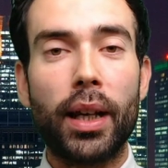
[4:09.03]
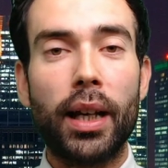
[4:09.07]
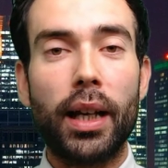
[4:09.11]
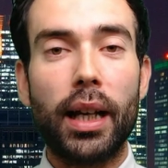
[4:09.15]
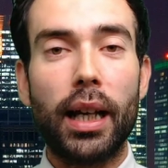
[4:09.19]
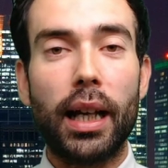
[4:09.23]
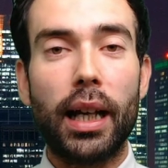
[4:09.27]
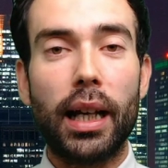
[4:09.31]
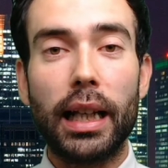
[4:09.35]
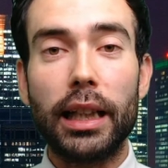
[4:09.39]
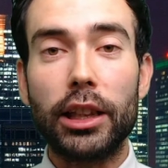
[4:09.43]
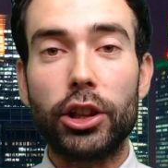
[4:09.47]

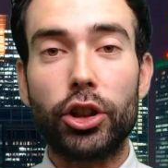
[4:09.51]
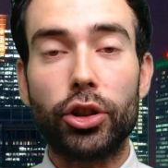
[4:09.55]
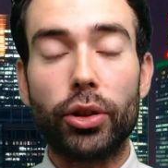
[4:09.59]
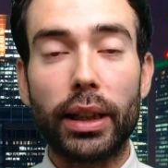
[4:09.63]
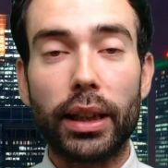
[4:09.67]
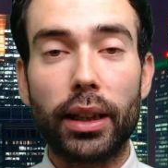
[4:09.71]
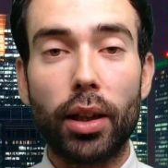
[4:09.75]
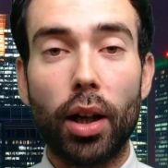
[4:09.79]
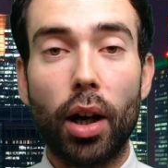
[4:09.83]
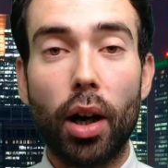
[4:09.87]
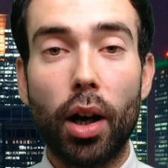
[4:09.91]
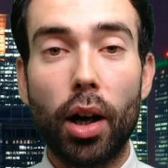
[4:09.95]

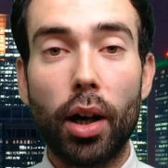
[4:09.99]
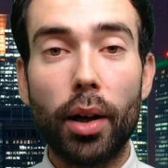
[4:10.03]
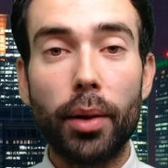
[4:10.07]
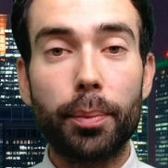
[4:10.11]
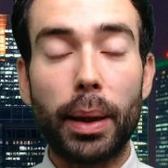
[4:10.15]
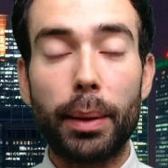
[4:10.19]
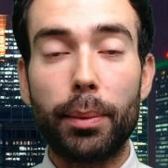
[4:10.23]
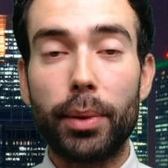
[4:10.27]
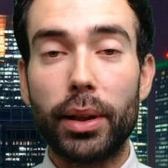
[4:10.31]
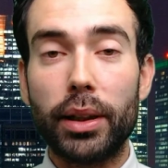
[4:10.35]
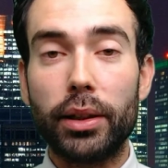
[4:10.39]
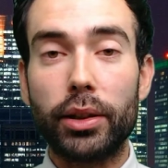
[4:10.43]
electric car,
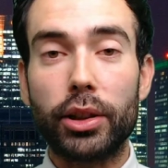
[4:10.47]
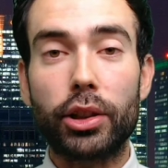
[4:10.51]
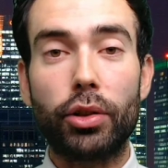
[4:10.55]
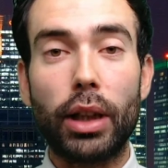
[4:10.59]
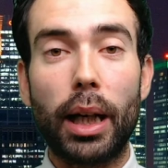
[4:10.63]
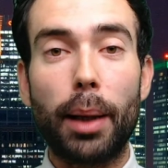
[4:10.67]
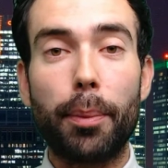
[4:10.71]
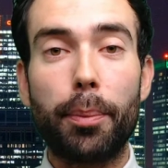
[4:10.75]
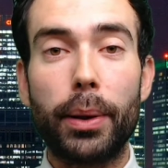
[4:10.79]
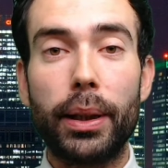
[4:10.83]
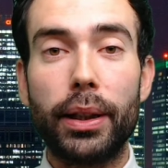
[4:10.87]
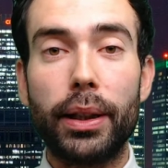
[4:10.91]
maybe you're
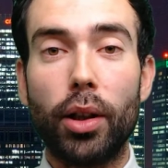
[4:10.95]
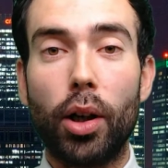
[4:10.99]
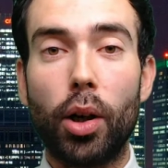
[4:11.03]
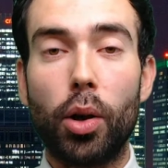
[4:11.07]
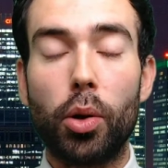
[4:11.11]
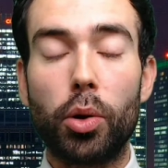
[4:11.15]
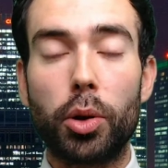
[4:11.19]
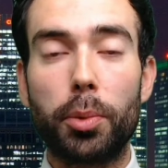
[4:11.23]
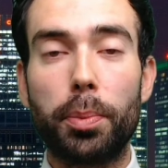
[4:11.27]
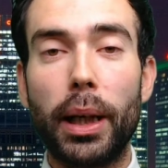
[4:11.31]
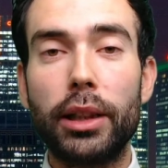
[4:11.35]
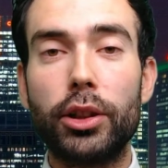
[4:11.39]
scrapping your
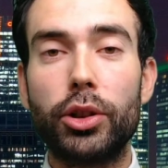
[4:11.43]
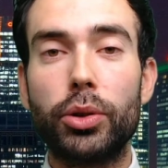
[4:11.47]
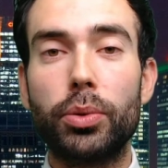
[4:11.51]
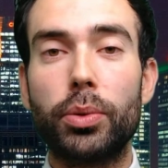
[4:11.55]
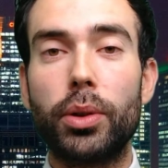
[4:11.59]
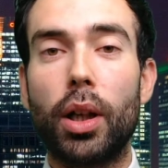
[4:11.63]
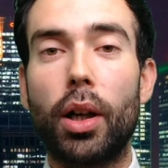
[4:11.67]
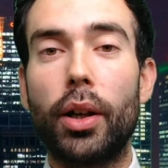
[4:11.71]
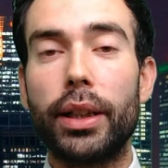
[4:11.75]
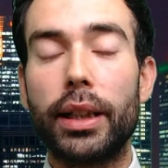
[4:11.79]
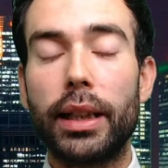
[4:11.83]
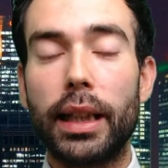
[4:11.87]
old petrol
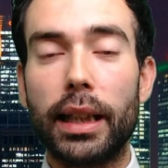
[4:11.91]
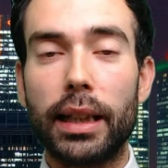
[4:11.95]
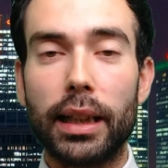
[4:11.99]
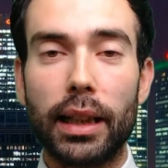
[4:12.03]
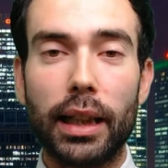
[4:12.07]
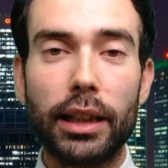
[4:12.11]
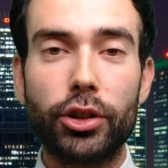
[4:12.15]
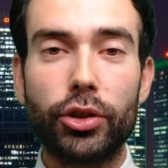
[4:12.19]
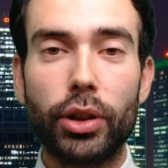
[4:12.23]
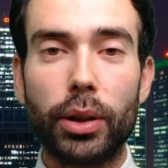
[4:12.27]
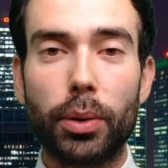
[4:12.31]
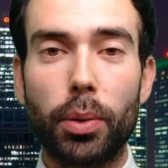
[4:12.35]
car and you get an
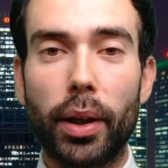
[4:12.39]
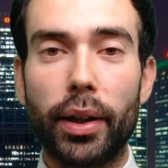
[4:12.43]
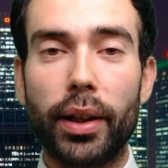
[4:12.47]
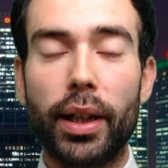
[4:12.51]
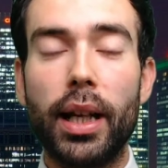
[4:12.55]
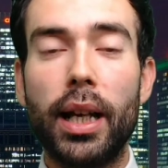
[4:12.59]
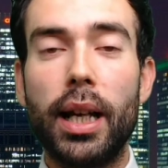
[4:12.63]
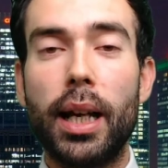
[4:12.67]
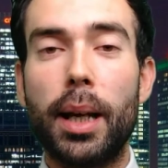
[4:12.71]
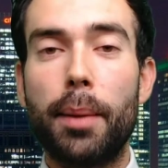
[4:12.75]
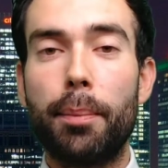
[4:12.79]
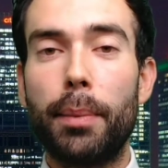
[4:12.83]
electric one.
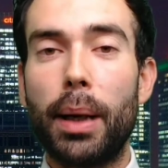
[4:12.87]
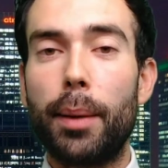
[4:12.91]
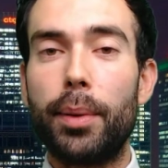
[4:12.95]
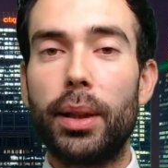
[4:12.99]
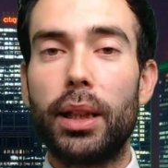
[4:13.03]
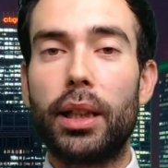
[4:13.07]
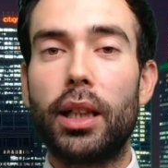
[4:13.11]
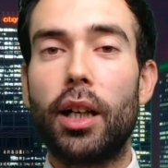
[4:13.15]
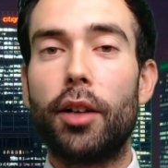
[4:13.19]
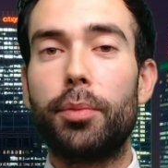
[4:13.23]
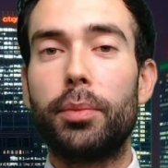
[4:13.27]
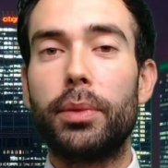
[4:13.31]
Maybe
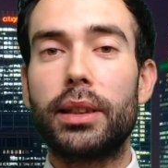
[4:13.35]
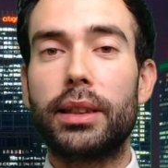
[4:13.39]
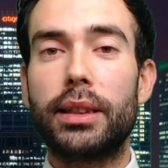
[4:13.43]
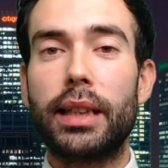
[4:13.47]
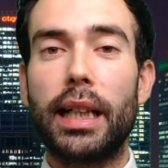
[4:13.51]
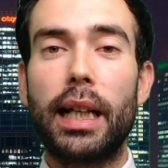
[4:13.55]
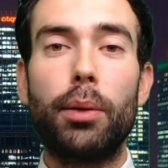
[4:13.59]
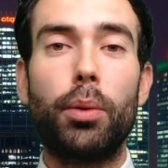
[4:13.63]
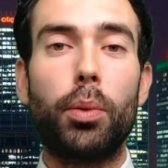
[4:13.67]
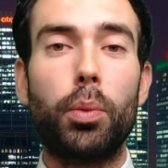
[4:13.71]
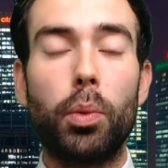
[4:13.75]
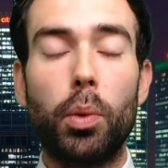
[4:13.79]
the government
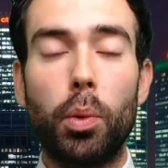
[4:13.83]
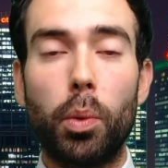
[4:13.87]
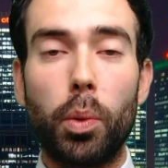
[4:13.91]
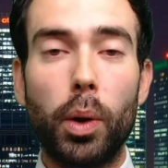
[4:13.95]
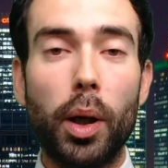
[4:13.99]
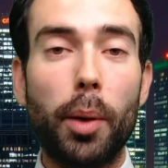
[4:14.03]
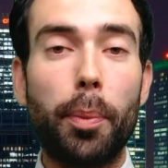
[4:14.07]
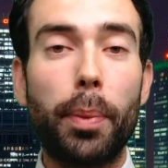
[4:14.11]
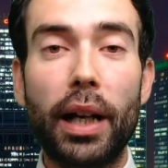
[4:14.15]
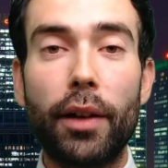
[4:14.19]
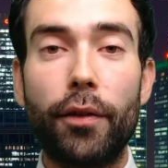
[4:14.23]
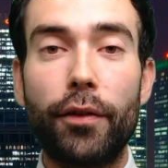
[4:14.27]
say, well,
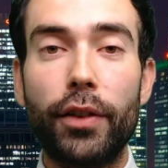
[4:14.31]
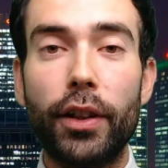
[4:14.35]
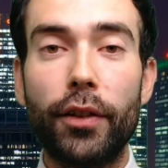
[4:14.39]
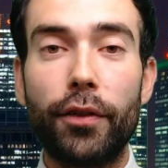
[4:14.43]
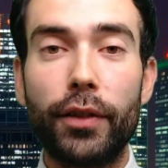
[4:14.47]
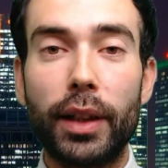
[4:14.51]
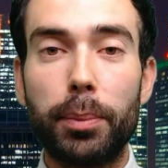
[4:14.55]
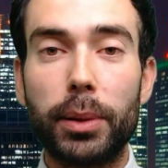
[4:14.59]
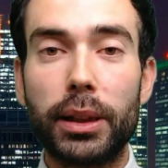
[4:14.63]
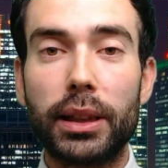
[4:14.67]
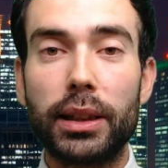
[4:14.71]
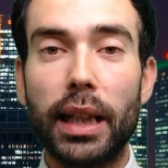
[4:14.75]
we'll pay
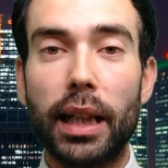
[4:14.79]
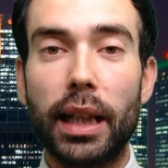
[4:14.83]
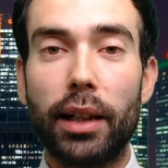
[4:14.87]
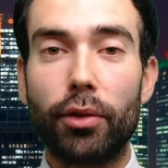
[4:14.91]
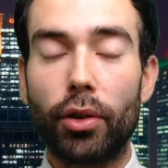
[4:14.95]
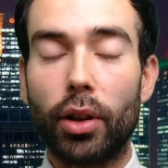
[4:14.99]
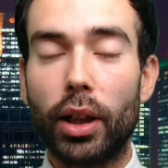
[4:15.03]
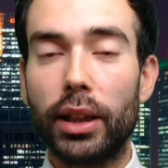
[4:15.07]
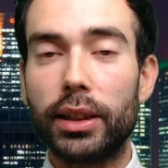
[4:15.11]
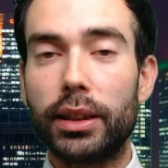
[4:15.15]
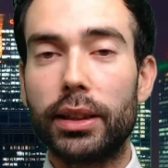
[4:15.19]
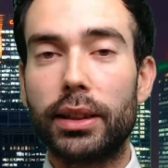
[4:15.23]
50%,
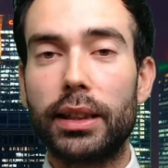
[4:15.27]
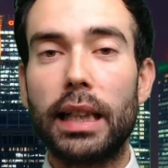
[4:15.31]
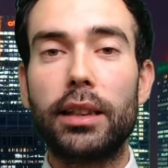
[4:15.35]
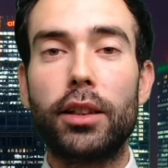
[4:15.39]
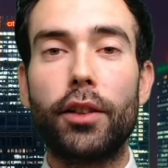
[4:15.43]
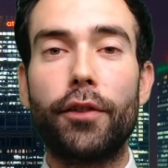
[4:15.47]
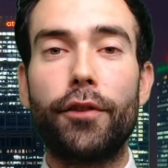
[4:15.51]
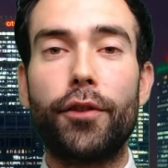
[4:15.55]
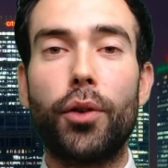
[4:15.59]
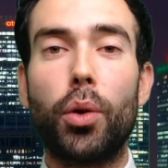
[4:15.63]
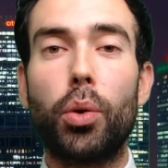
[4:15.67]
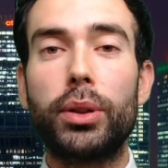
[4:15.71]
right? So say it's
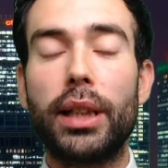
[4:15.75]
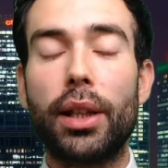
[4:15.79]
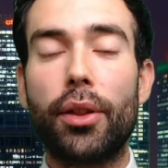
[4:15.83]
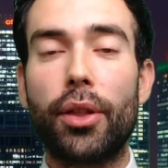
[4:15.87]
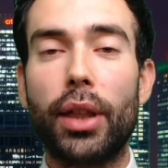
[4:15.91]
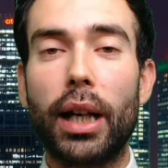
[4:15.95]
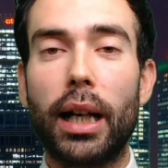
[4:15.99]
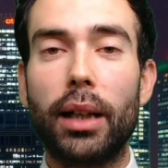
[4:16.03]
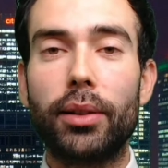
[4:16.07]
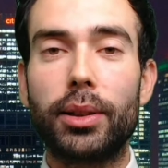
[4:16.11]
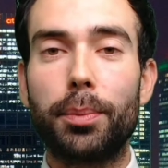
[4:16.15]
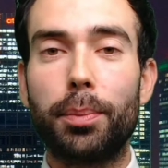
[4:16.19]
a
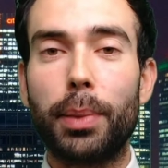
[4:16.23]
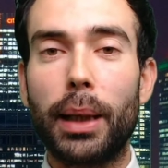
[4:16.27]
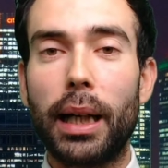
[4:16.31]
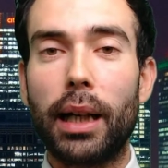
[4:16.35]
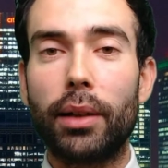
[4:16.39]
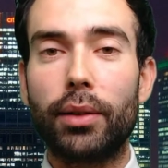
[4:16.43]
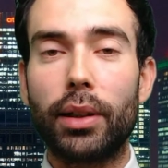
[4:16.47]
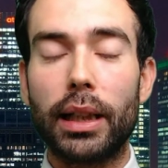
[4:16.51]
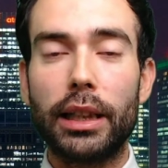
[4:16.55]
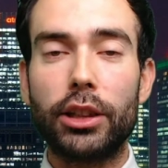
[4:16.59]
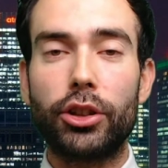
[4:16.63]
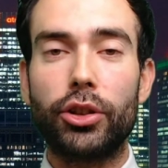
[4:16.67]

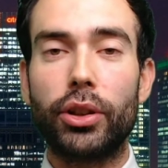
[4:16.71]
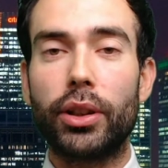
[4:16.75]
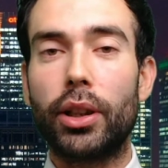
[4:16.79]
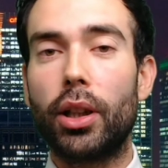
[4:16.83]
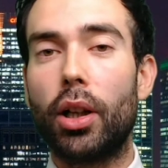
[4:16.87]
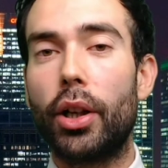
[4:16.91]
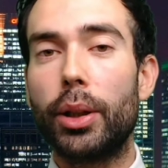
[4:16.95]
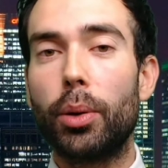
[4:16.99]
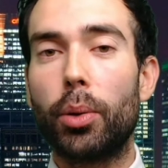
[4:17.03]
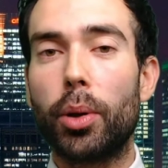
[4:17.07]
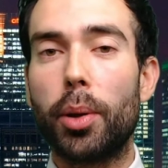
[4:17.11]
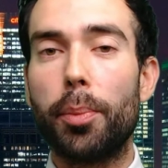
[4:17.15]
£40,000 electric
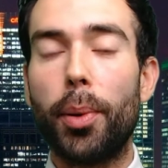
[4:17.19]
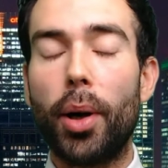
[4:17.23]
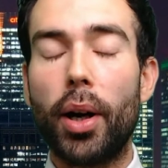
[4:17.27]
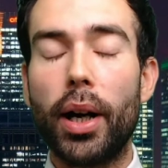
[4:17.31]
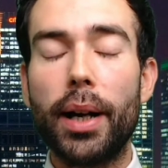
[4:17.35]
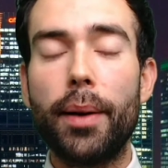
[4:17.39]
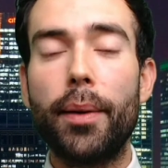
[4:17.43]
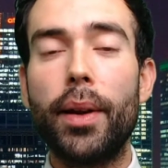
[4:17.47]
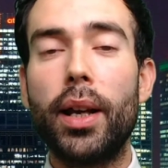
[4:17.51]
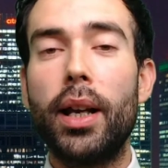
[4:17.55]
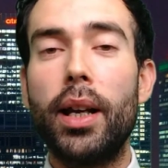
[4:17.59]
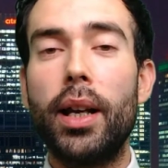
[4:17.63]
car you want to
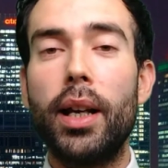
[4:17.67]
buy.